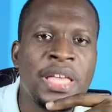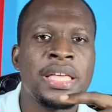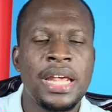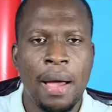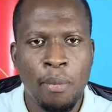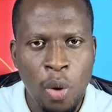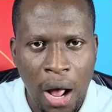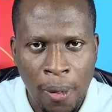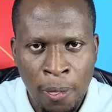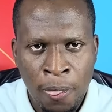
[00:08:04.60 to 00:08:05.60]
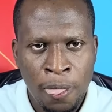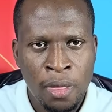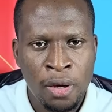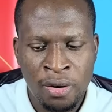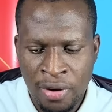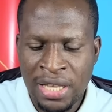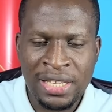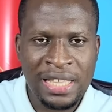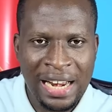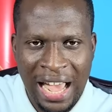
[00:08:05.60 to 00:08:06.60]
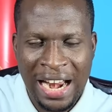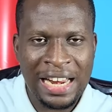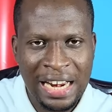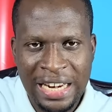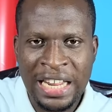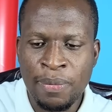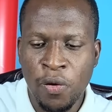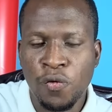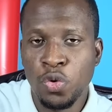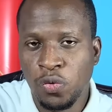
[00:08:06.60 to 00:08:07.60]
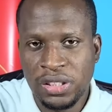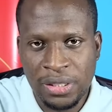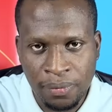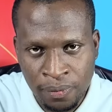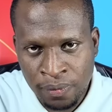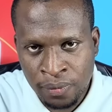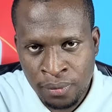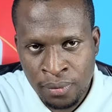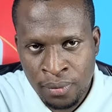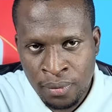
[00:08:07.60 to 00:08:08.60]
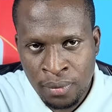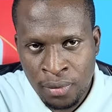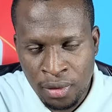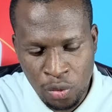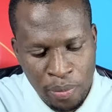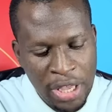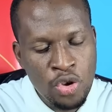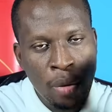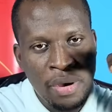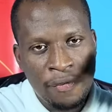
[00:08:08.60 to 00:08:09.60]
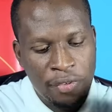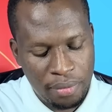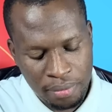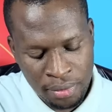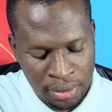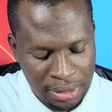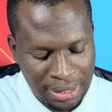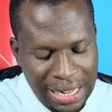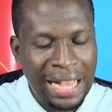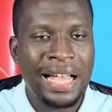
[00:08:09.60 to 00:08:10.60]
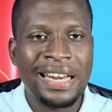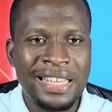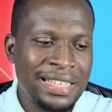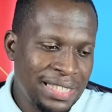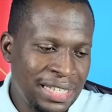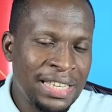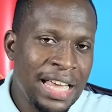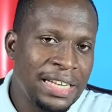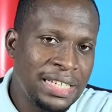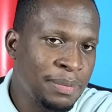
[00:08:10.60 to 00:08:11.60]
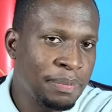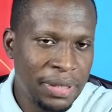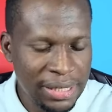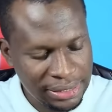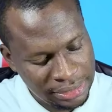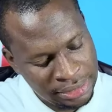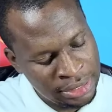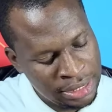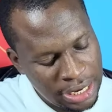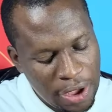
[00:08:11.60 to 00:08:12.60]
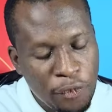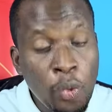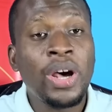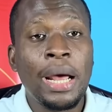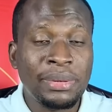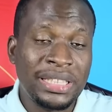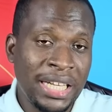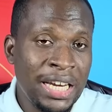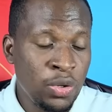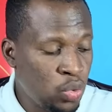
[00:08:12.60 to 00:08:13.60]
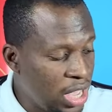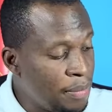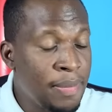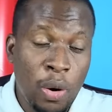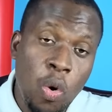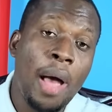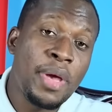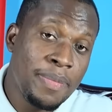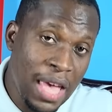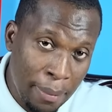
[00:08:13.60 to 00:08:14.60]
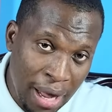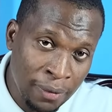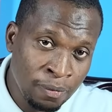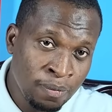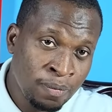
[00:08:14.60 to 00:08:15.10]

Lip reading: Binyini Amwa, registered under the name of youth team. It will be you, my friend. They are kind of a senior team players. Now, from what I'm telling you, ebi bekwa me ebi aba.